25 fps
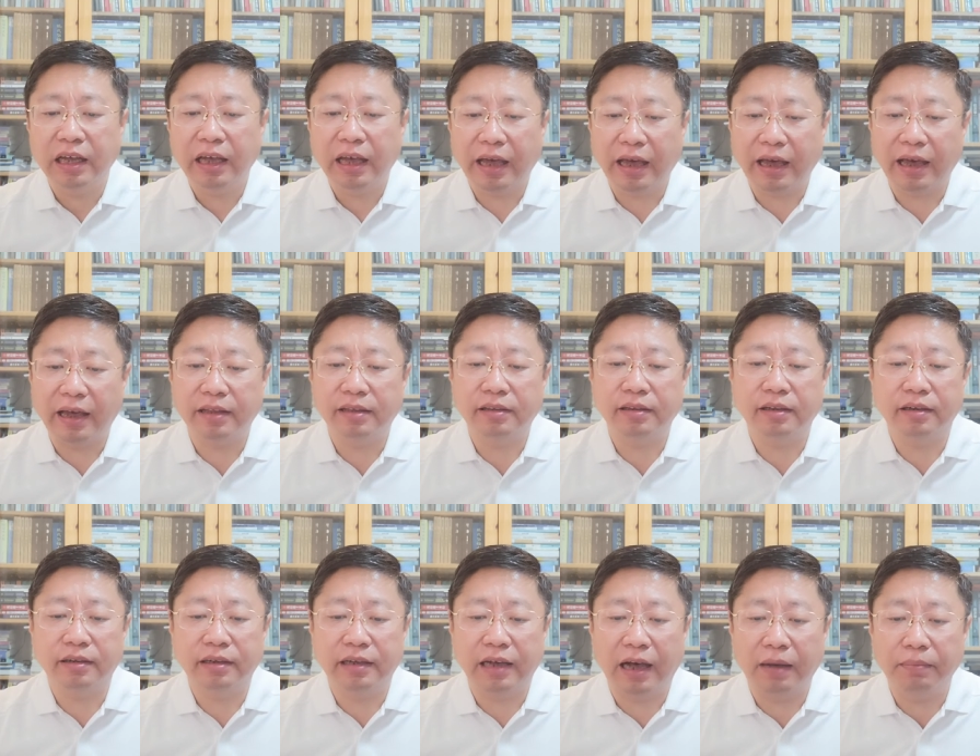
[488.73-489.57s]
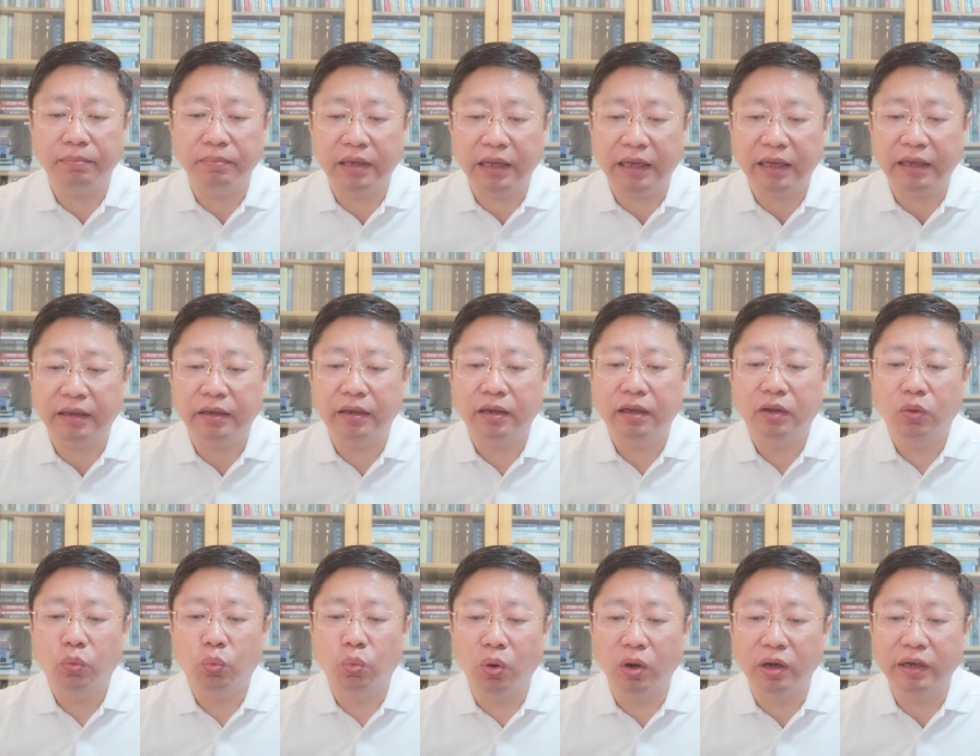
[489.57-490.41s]
and the company
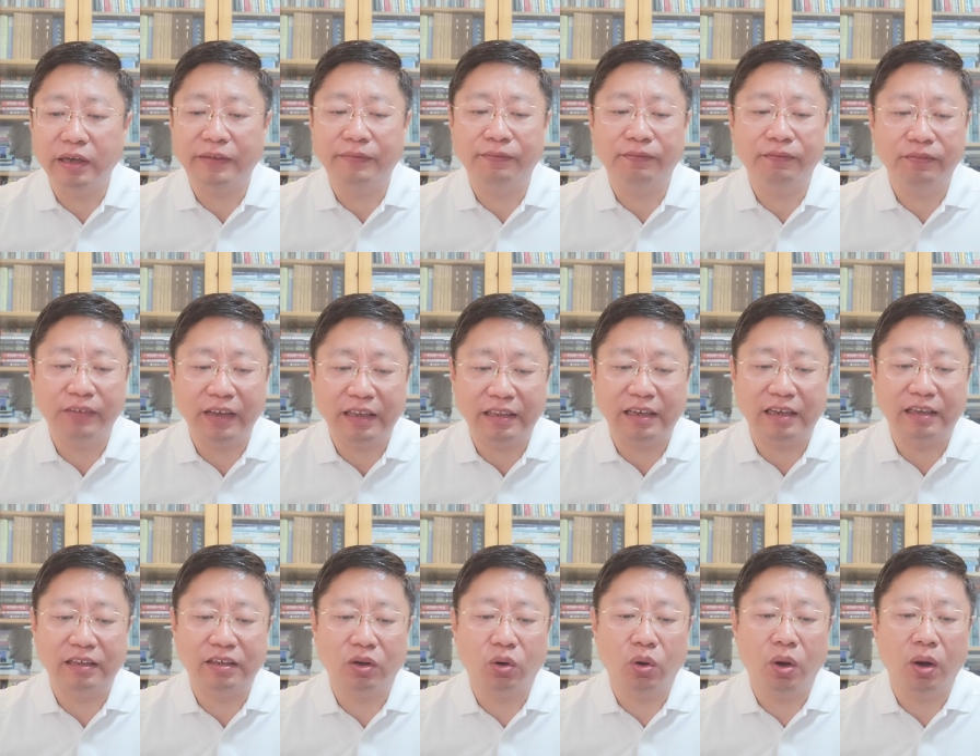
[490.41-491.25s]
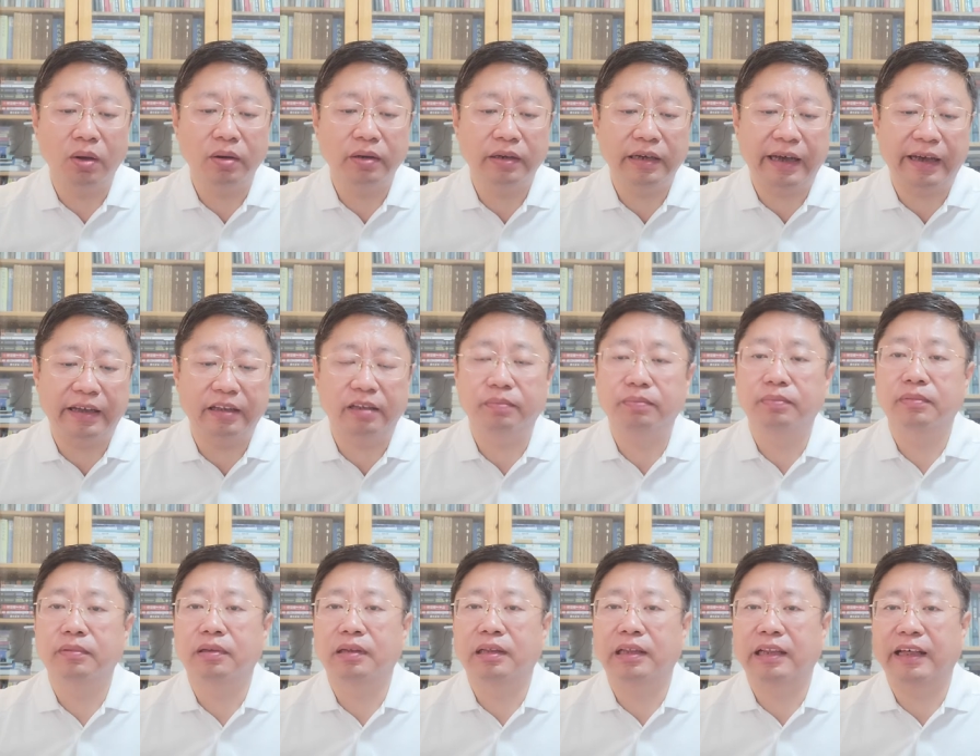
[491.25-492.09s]
working with it on get
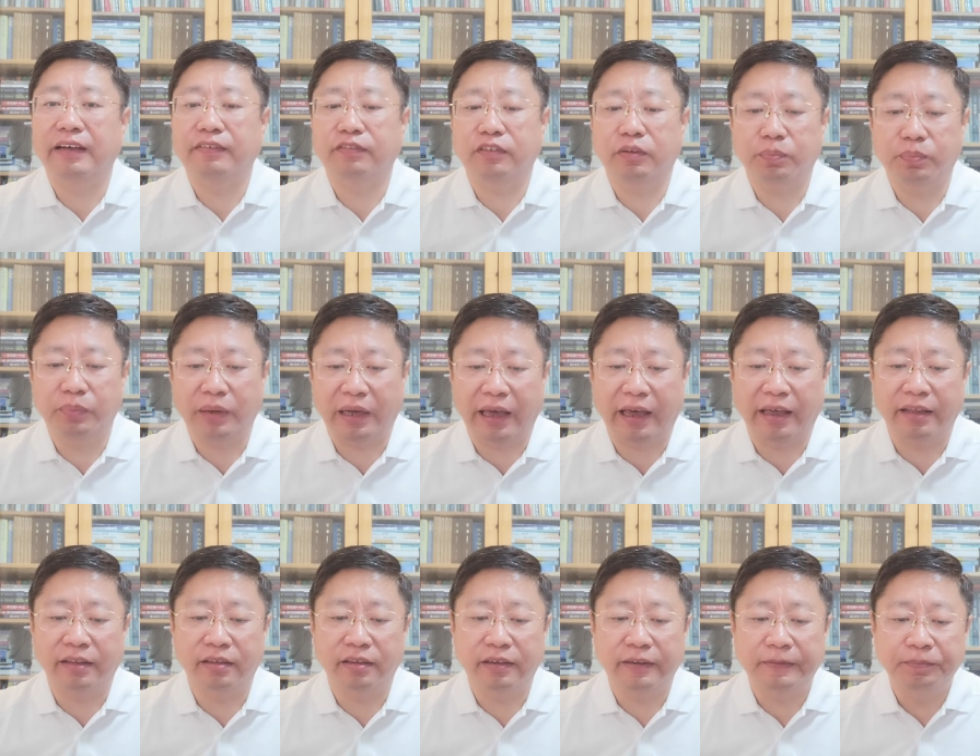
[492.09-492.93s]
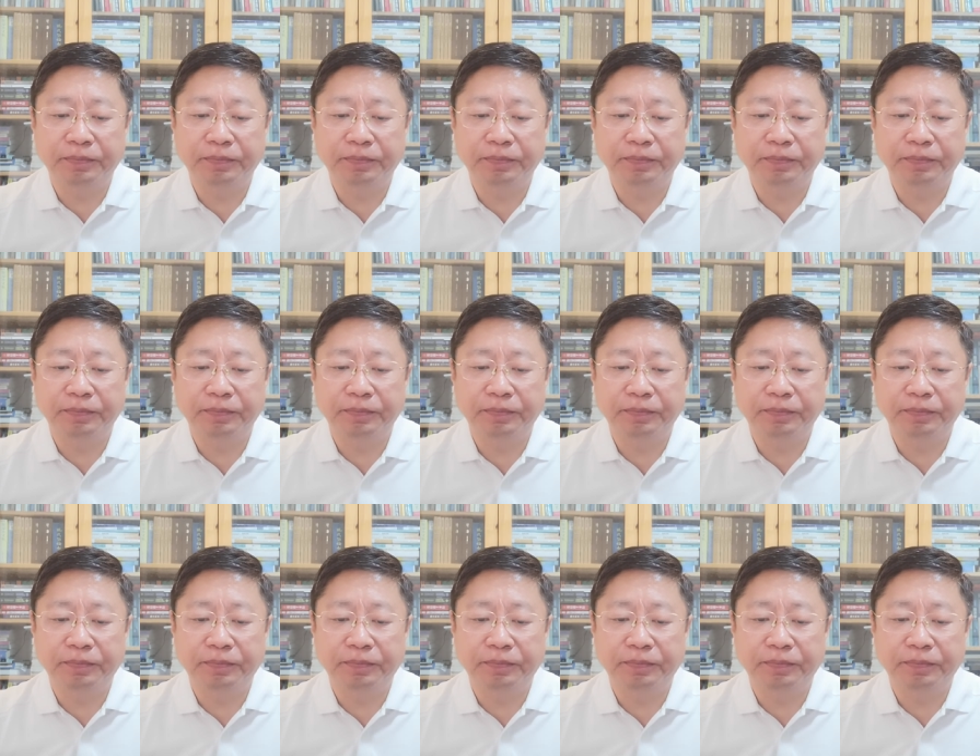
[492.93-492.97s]
left behind.